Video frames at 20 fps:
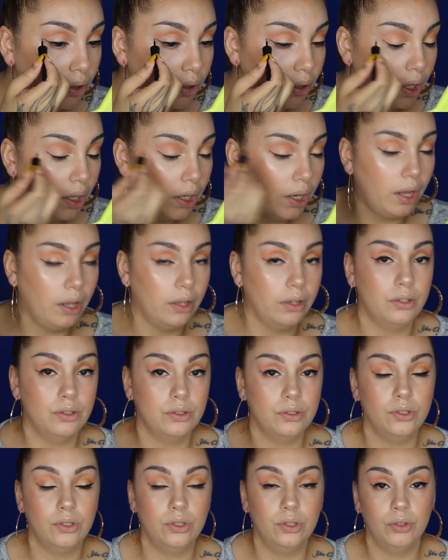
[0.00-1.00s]
on how to
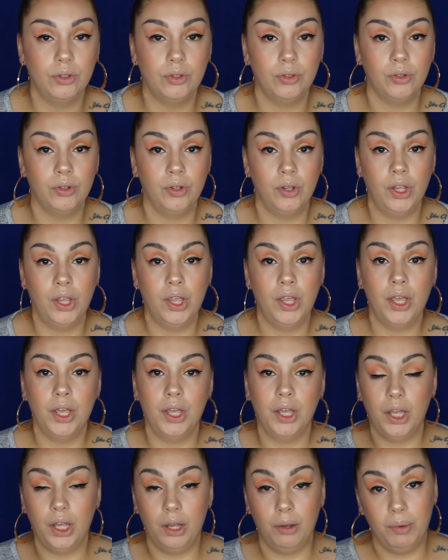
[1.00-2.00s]
do
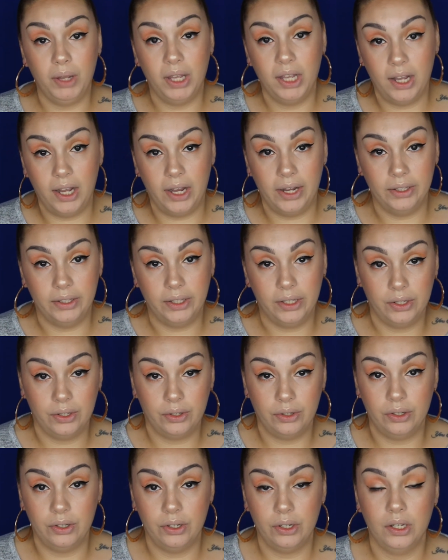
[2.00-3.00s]
a wing
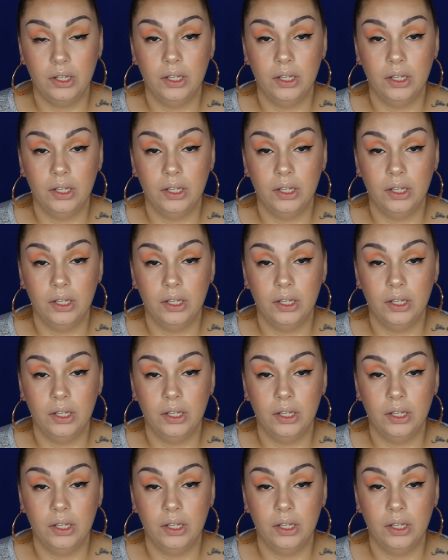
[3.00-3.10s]
eyeliner,